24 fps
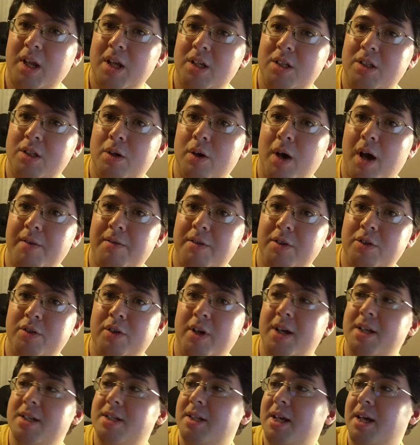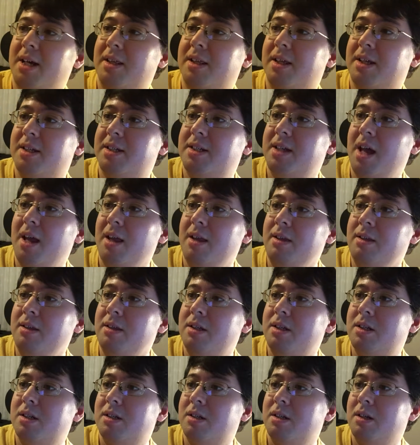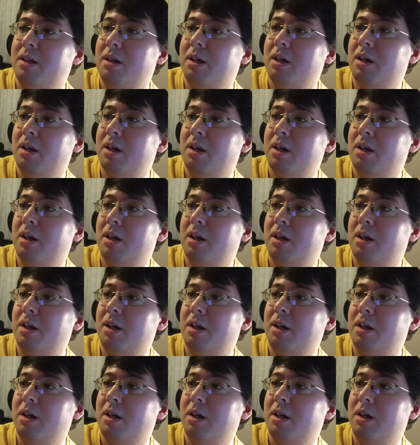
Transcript: So I have to translate this sentence.